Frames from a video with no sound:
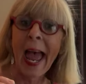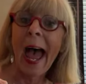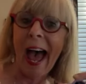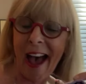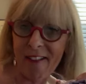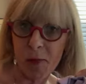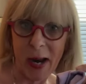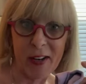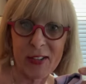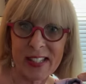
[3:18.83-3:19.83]
have
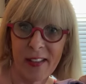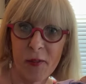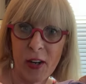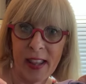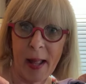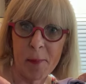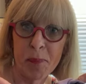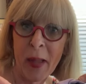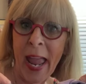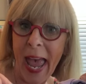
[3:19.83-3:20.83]
microsilver in them,
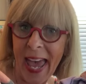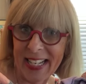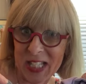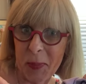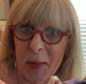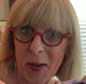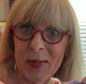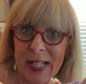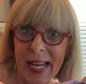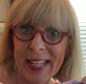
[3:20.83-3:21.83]
and it's been
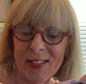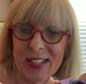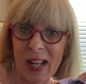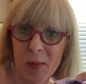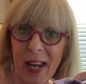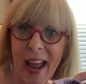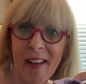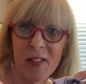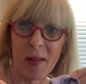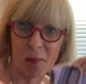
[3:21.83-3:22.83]
about 10 years that we
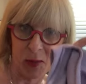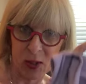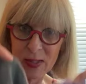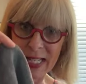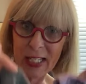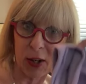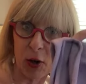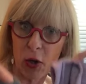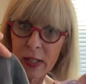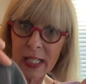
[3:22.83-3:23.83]
have them. So it's like your
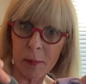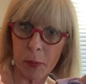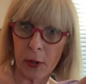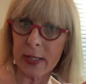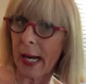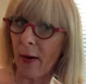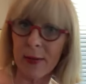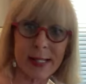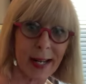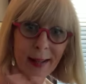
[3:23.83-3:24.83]
Ernie and Bert. I
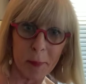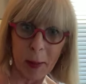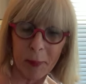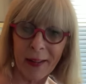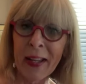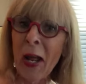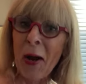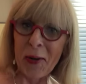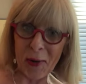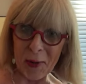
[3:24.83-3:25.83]
always tell people,
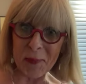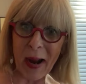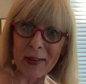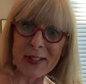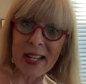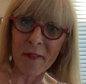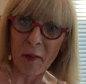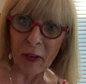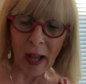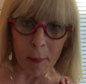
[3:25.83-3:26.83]
go and buy yourself a
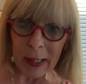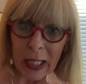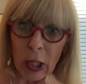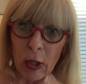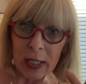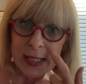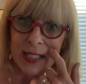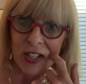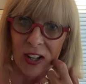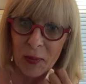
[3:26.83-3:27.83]
couple little hooks at
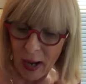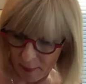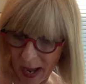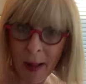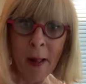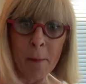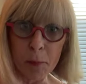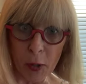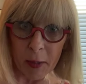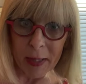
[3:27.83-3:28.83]
Dollarama,
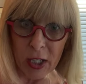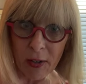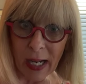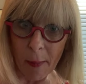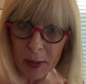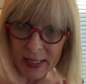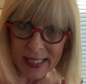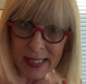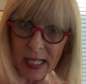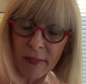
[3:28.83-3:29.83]
put them in your cupboard, the
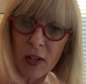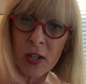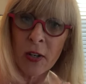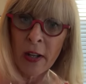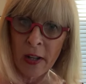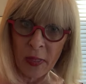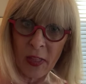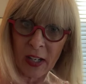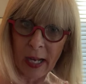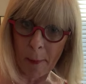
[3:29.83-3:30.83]
inside of
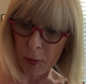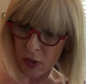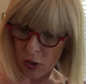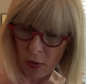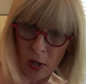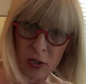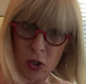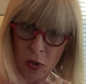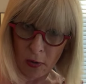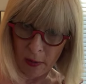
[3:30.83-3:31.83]
the cupboard door,
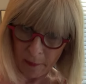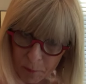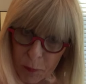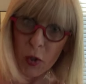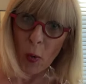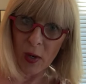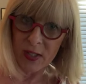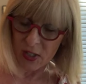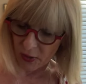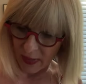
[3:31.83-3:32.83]

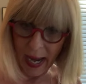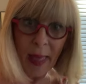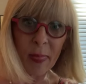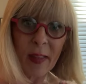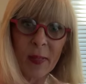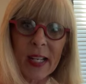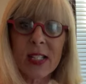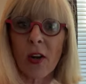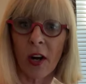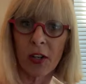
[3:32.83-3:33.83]
and then
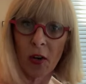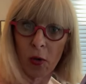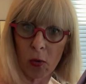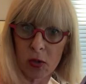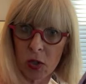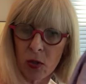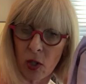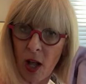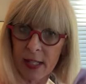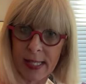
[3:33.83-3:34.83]
these are your go-to
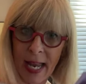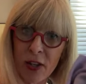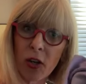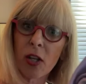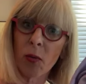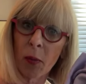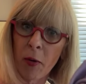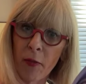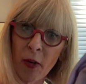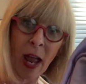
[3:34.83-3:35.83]
cloths, and you're gonna remove